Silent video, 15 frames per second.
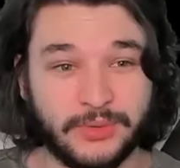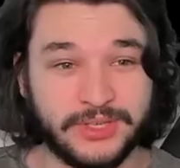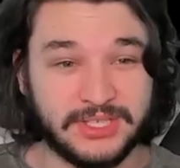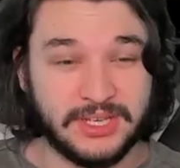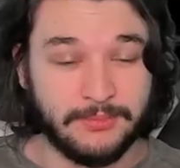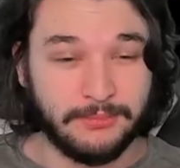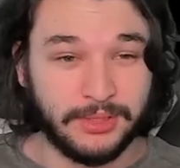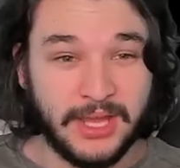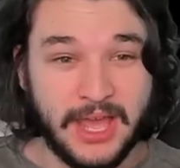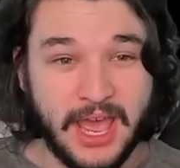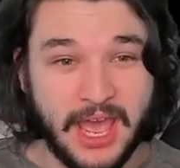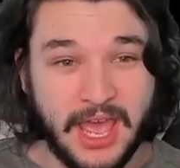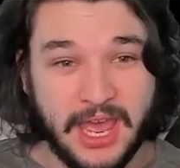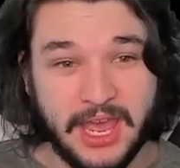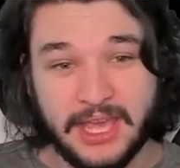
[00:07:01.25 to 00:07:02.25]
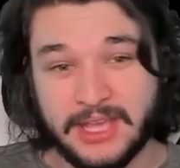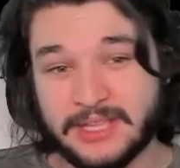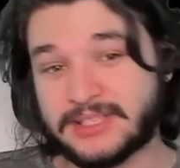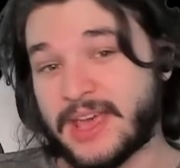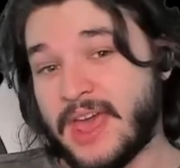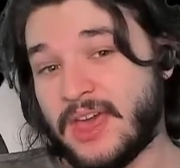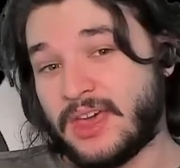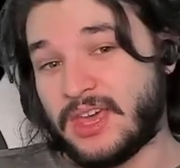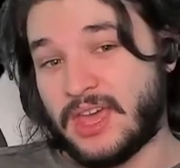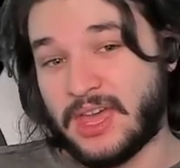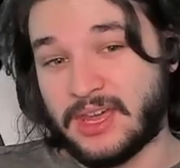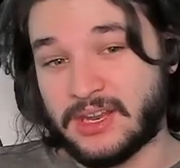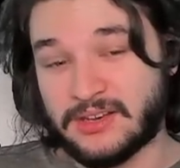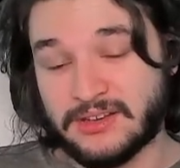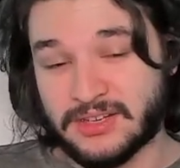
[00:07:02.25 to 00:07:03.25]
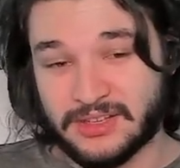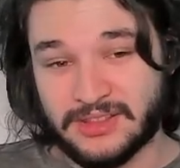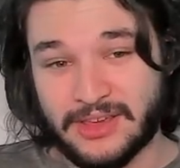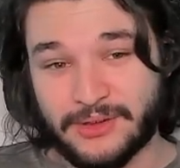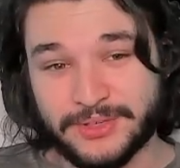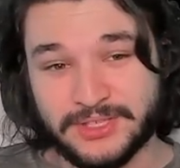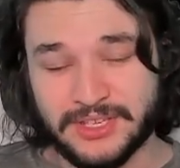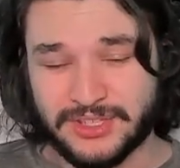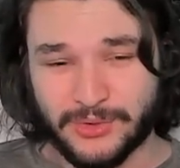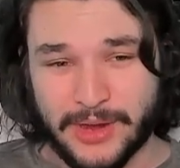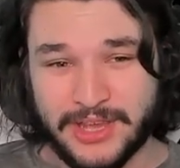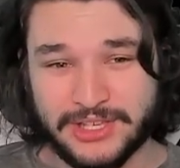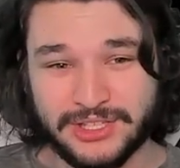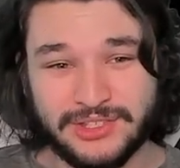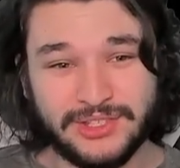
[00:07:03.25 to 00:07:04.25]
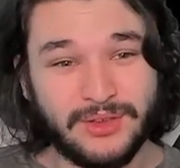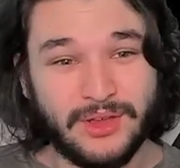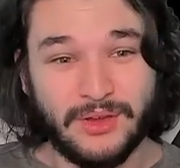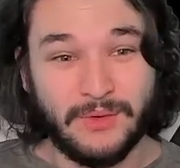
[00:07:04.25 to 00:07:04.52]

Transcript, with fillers: Twisting Blades, and those situations.